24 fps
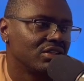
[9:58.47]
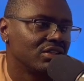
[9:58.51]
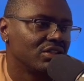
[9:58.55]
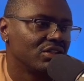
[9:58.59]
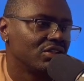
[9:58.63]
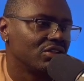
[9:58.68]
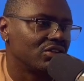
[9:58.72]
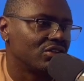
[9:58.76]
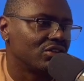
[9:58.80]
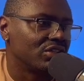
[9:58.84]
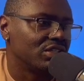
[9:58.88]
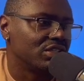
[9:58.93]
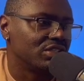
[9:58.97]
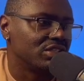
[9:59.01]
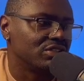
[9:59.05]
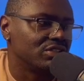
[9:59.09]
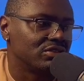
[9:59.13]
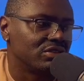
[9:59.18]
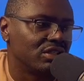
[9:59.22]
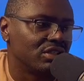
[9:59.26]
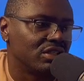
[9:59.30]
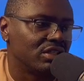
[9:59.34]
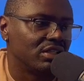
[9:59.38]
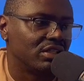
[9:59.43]
greens,
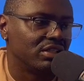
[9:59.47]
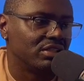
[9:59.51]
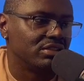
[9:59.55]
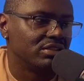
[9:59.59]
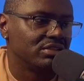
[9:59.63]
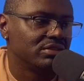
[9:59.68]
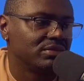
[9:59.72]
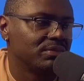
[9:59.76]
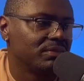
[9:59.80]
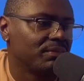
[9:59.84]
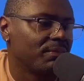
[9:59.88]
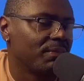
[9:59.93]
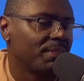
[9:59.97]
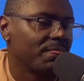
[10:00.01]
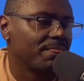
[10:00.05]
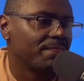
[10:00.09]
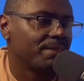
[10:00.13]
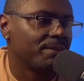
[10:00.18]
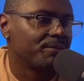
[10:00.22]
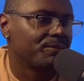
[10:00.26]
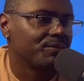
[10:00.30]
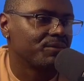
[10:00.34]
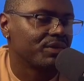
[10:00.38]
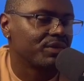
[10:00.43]
reds.
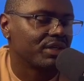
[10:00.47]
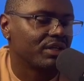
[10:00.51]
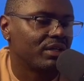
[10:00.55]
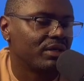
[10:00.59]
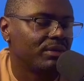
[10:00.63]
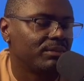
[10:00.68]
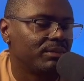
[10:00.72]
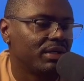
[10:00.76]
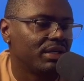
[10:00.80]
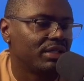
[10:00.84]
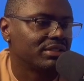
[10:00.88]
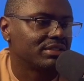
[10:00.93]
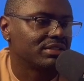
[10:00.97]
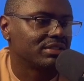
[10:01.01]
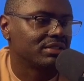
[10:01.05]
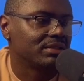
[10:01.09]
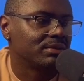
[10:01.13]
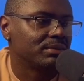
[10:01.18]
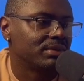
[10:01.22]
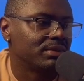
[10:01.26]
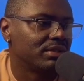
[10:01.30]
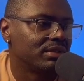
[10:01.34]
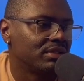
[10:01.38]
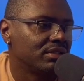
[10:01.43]
Come on,
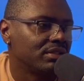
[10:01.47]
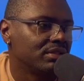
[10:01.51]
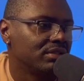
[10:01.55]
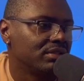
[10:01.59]
sleeper.